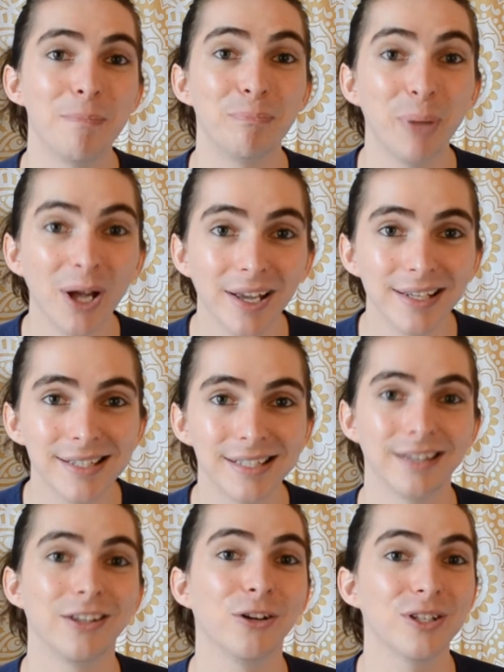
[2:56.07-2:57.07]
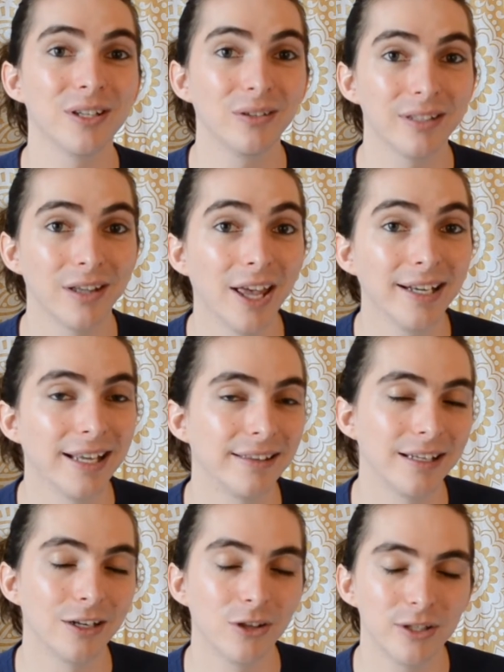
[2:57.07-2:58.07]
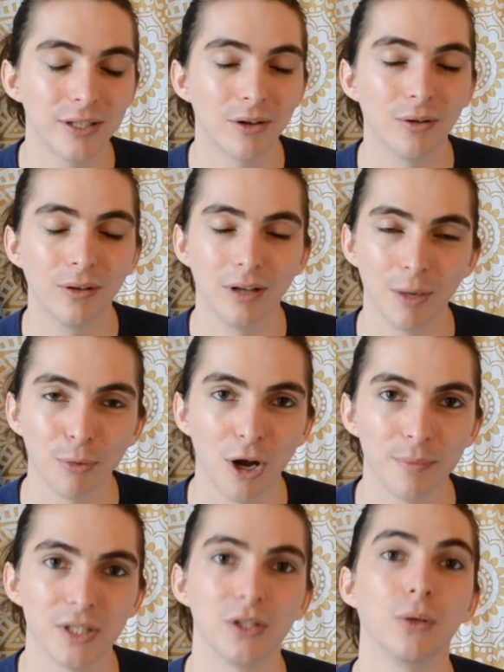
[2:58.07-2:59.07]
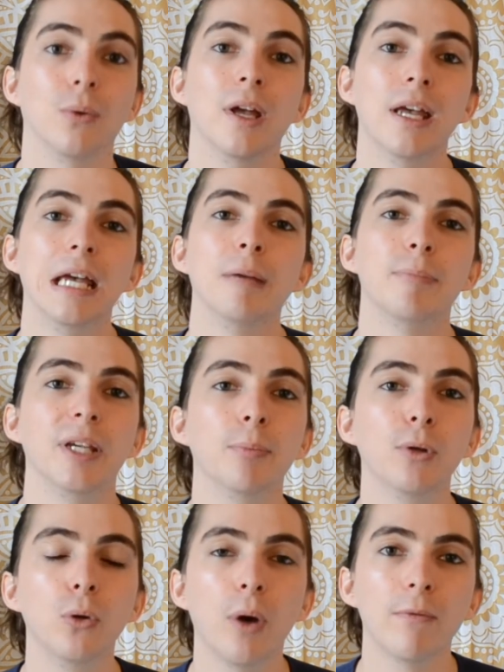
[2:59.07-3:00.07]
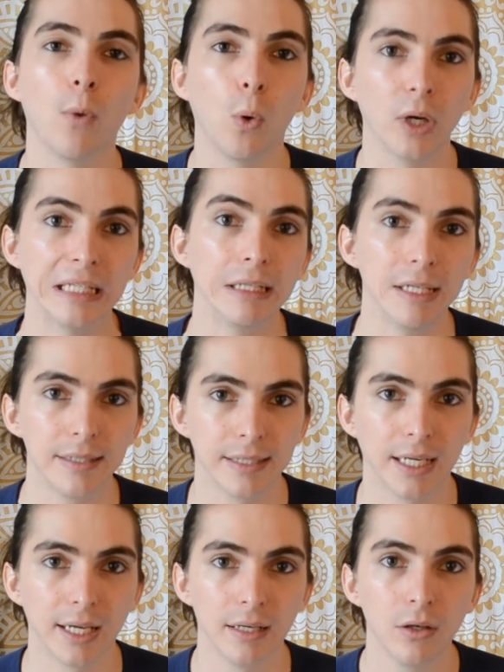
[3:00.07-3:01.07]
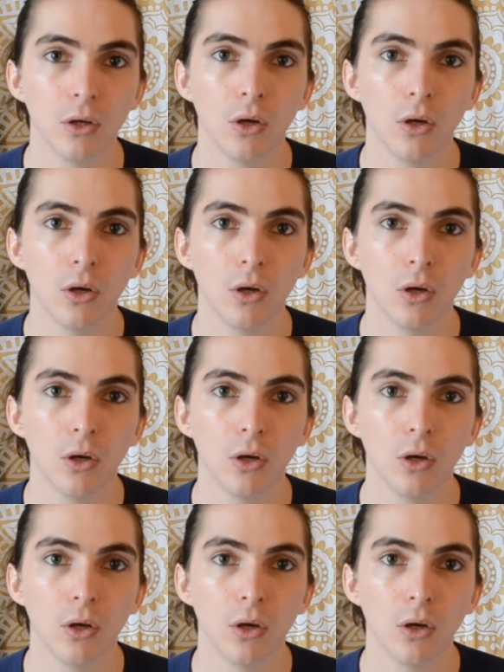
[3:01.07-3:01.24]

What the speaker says: But there is a light at the end of the tunnel, I promise you. People who have oily skin